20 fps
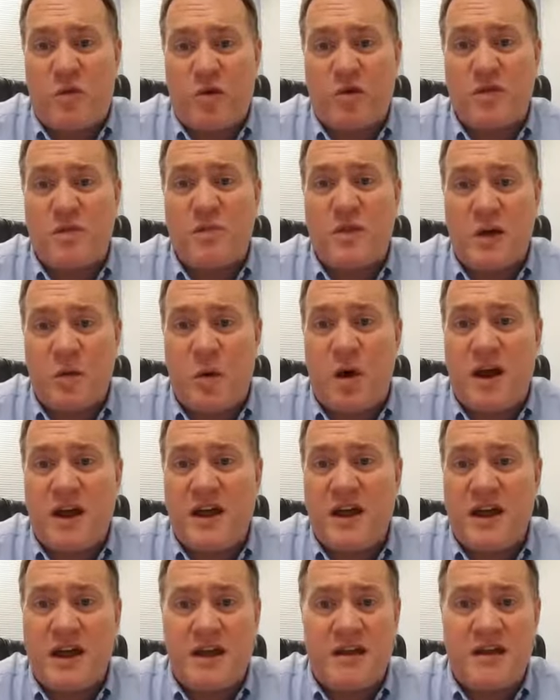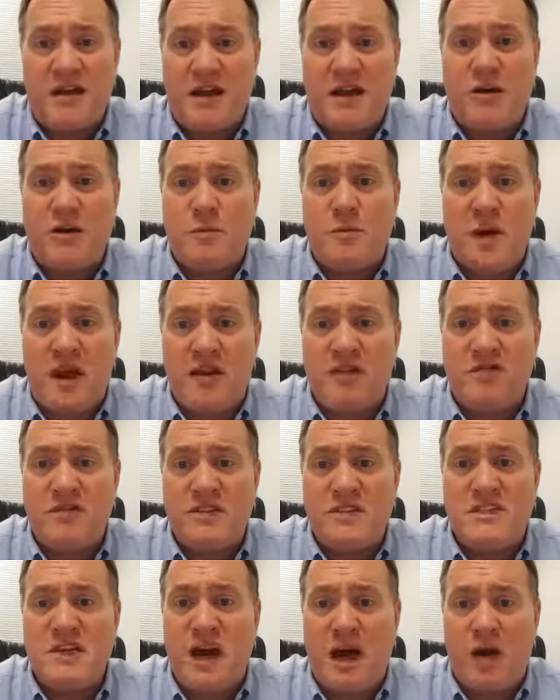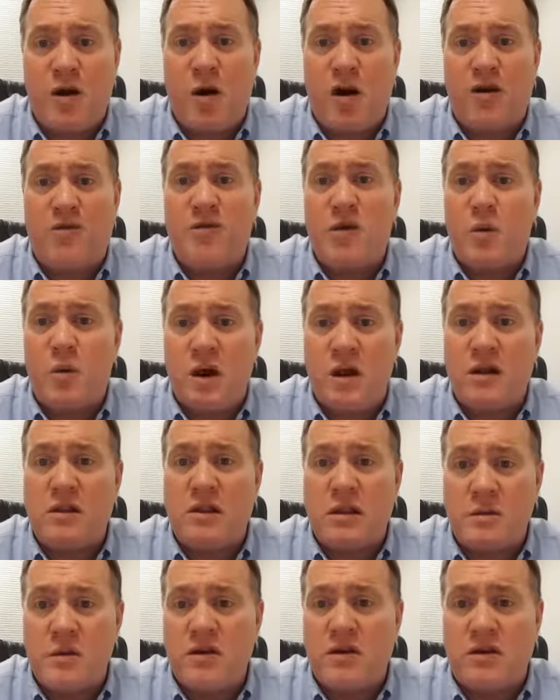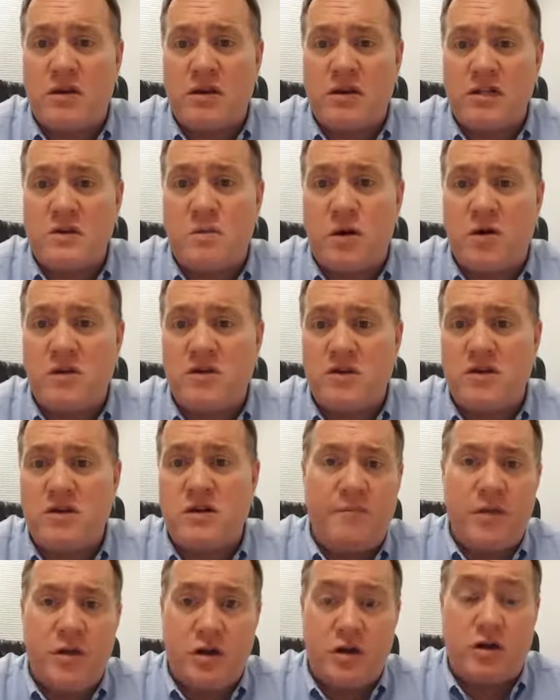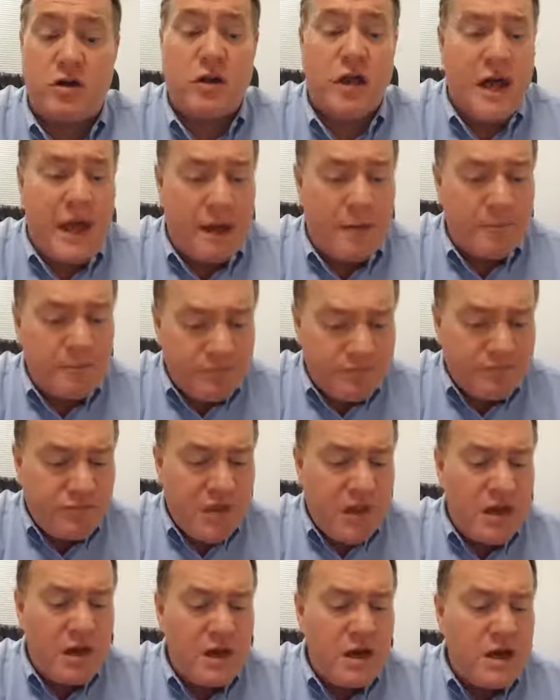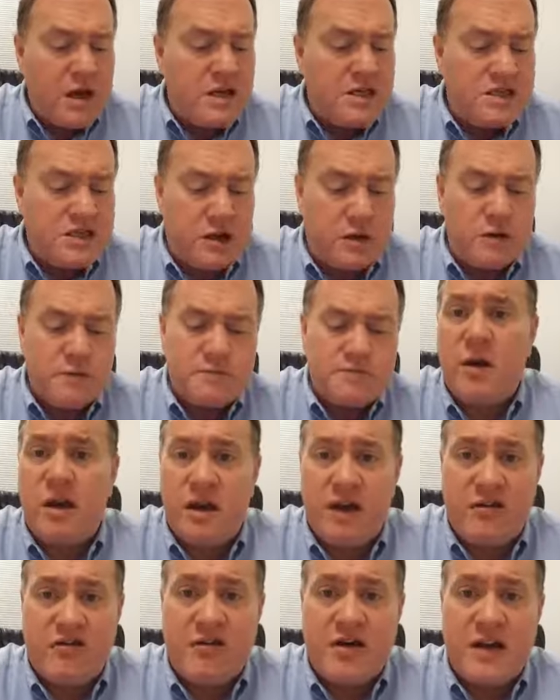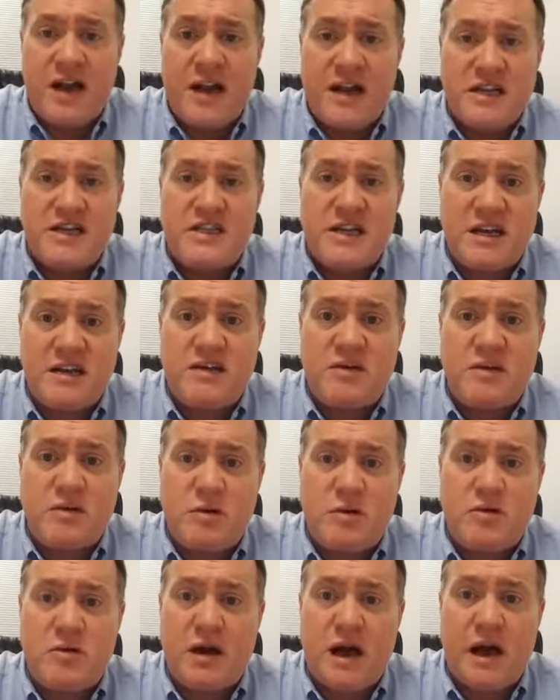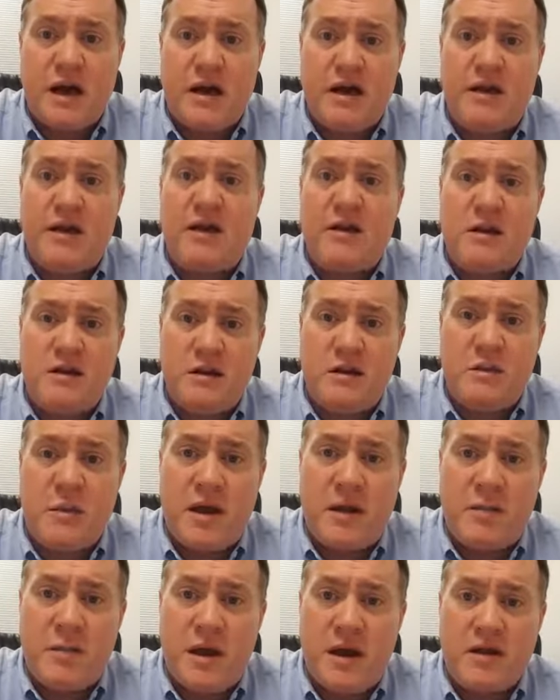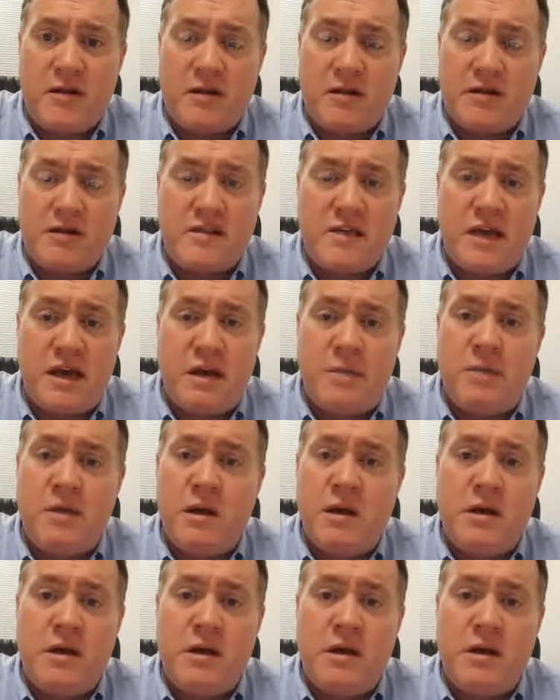them. They want to get your benefits cut off. They want to limit their exposure to your claim. So if you're getting sent to an independent medical exam,